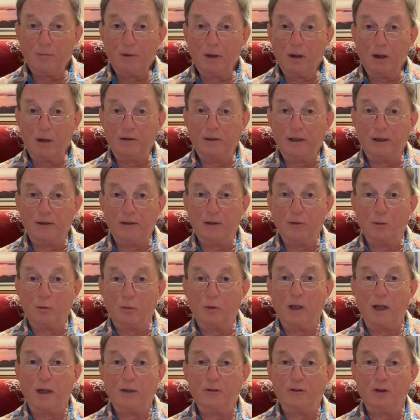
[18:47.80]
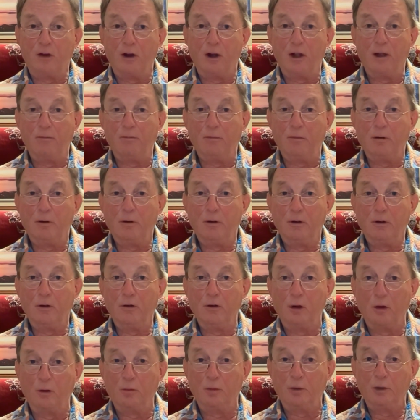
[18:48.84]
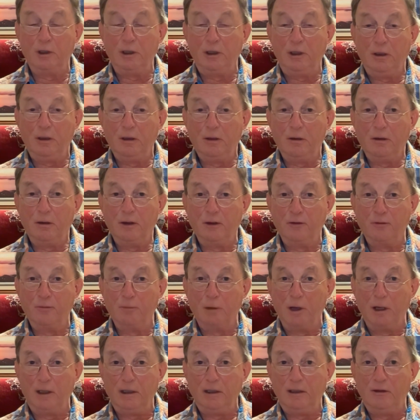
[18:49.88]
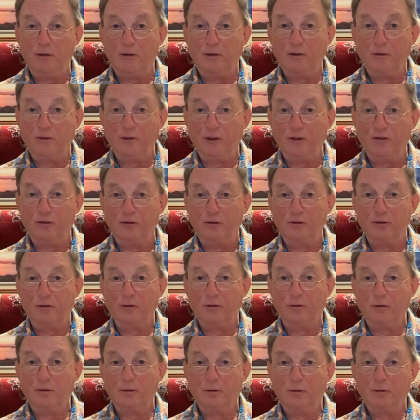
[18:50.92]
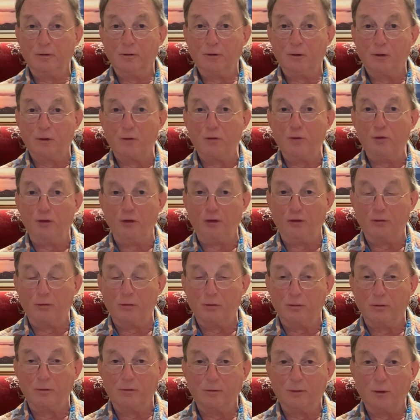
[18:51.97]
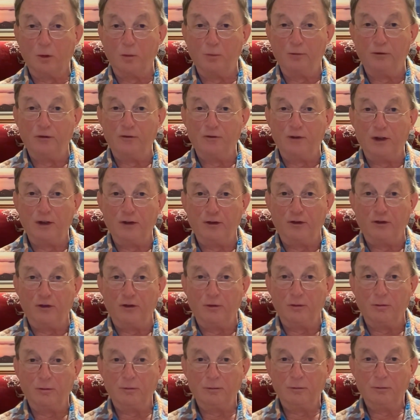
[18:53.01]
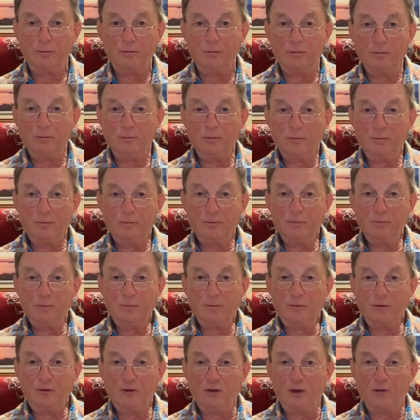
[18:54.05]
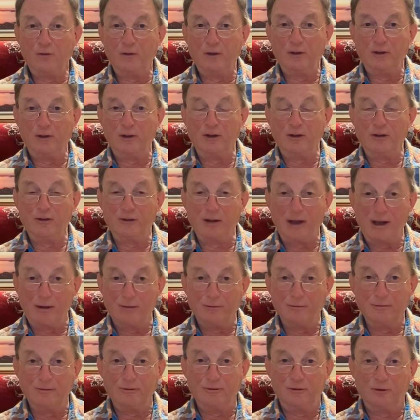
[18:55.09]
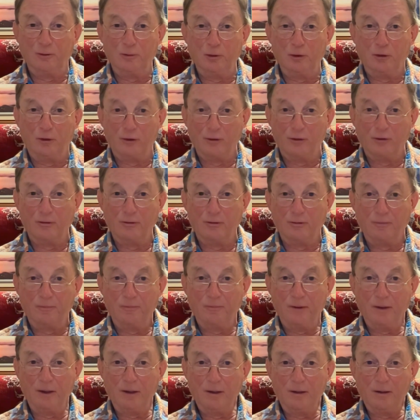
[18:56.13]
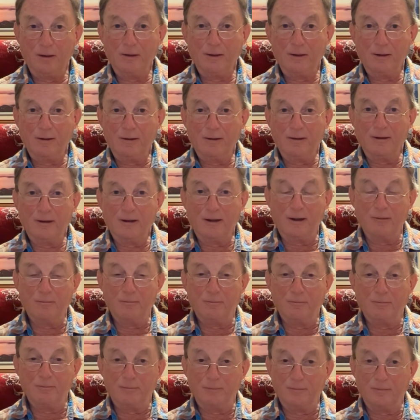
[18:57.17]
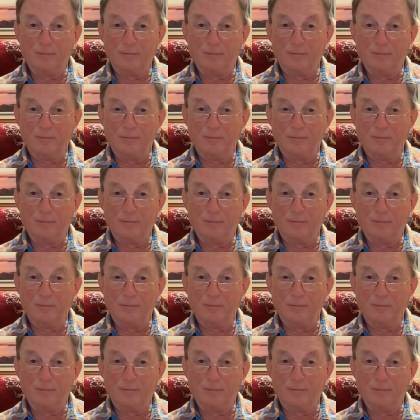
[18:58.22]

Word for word: and yet in all that time, nobody has made this crucial observation. So if it turns out to be true, um,